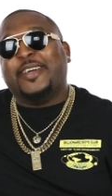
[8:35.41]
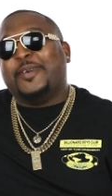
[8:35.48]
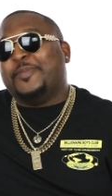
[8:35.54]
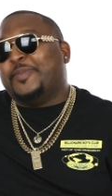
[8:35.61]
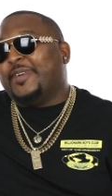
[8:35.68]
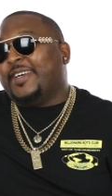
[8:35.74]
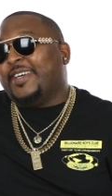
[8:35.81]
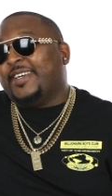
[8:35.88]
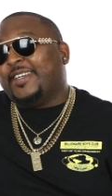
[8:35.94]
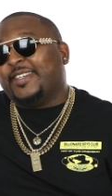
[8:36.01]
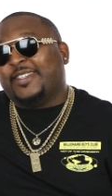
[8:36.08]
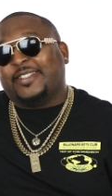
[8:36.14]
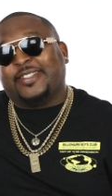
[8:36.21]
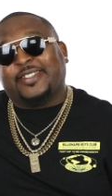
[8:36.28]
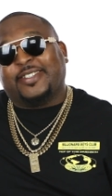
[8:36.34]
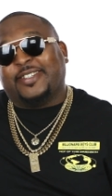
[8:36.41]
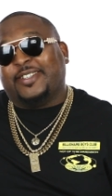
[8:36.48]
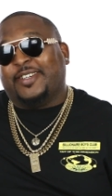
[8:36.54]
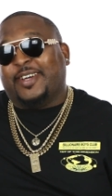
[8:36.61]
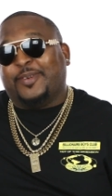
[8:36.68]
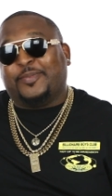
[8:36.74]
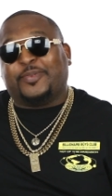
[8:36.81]
But, you know,
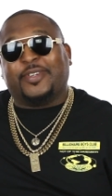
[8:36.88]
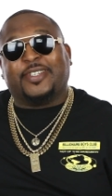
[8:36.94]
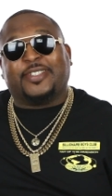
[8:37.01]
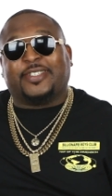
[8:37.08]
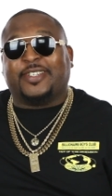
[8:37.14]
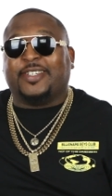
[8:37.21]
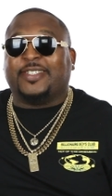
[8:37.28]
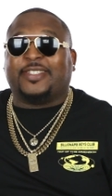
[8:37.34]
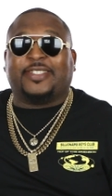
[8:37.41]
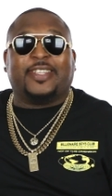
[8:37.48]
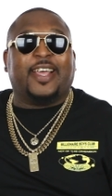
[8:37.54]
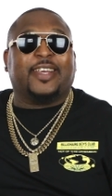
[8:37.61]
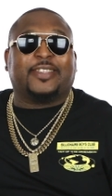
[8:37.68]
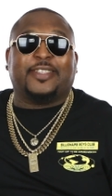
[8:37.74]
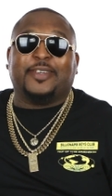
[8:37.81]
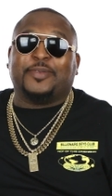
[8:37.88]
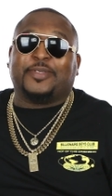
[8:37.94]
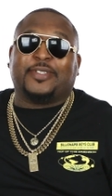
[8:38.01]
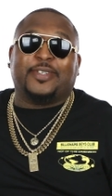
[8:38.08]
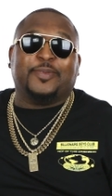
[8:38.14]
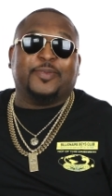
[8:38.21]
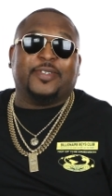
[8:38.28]
I'm pretty sure it's stacked up
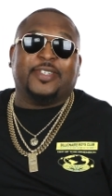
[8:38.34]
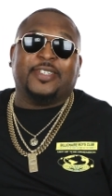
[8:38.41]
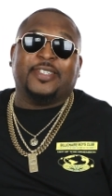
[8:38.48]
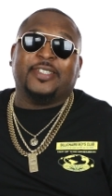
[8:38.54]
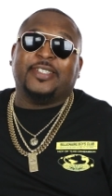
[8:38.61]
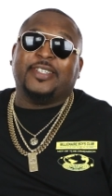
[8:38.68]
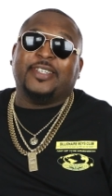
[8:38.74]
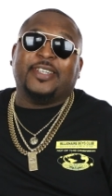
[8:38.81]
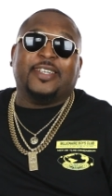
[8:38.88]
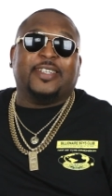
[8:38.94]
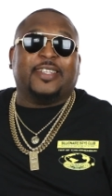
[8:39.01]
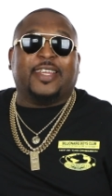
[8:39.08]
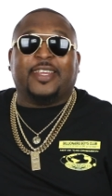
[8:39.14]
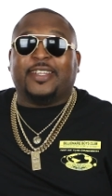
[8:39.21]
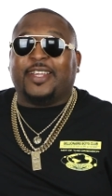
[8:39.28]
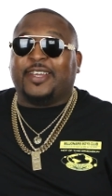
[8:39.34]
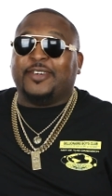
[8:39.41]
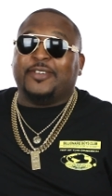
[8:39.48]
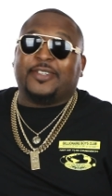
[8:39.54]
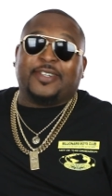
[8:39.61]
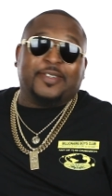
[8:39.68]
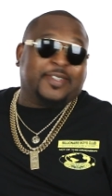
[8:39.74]
somewhere. They they
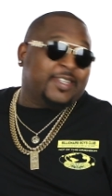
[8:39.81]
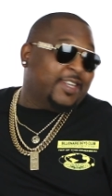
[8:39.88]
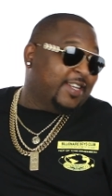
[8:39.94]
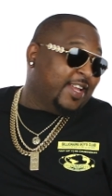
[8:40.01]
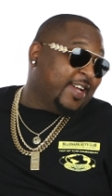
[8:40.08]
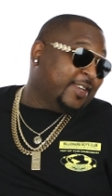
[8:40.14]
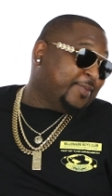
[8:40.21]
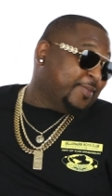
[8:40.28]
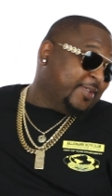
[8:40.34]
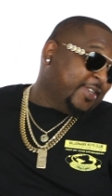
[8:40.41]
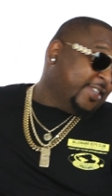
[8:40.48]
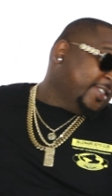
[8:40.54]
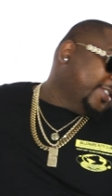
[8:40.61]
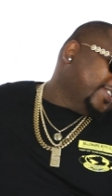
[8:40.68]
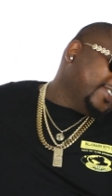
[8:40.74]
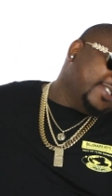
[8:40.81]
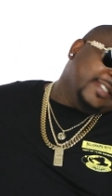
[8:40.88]
gonna come collect, but